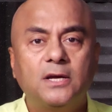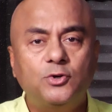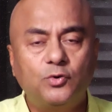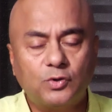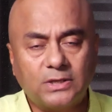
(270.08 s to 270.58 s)

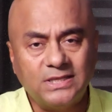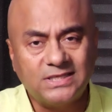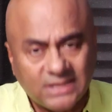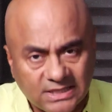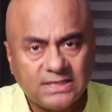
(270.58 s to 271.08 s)
due to
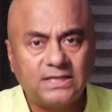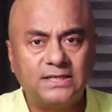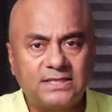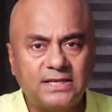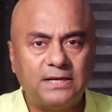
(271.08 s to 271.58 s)

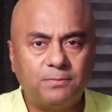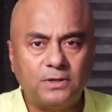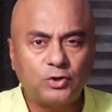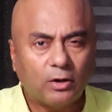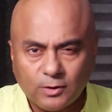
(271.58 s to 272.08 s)
consistent
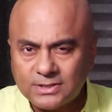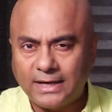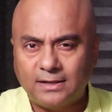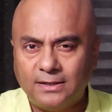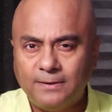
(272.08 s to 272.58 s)
statements, almost
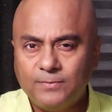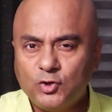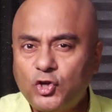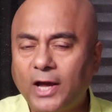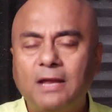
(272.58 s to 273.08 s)
like a
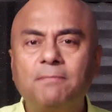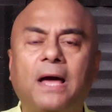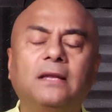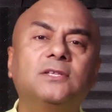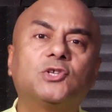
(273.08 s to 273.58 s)
check and
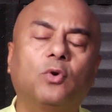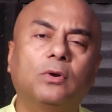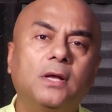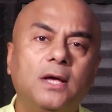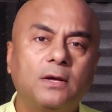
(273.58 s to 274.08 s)
balance
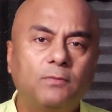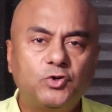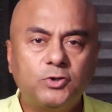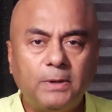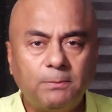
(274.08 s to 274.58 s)
role,
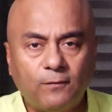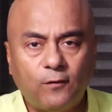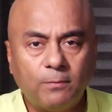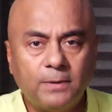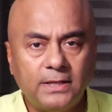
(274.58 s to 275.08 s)
which was being
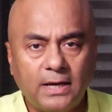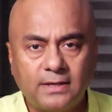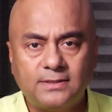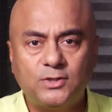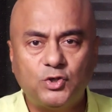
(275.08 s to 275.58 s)
performed by the
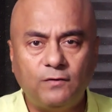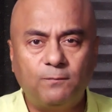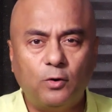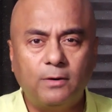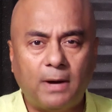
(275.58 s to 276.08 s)
RSS chief
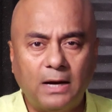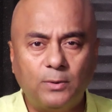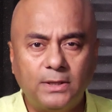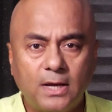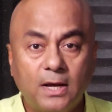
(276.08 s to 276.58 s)
Mohan
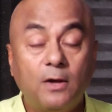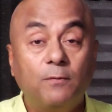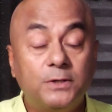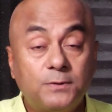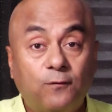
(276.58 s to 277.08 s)
Bhagwat,
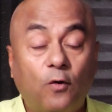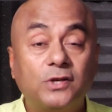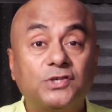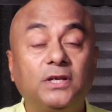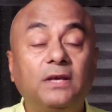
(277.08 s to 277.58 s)
which
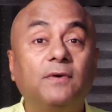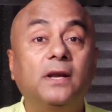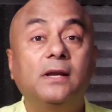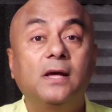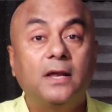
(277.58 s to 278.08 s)
forced
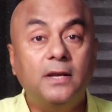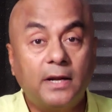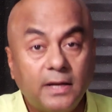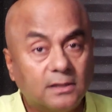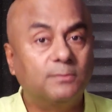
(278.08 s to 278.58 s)
even
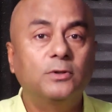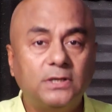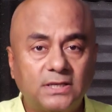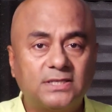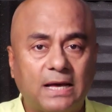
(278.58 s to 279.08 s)
Narendra
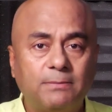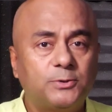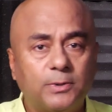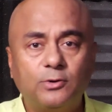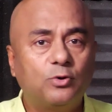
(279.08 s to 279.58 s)
Modi's
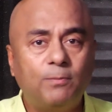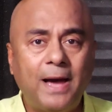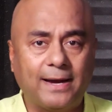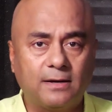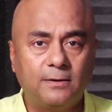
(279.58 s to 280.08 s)
establishment to go
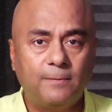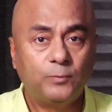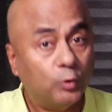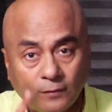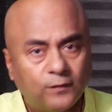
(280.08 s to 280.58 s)
back.
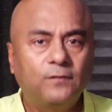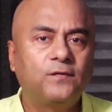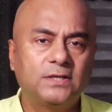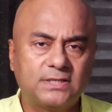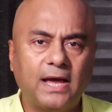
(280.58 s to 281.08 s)
Not for the
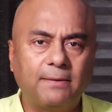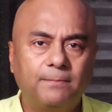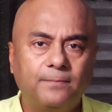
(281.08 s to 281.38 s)
first time.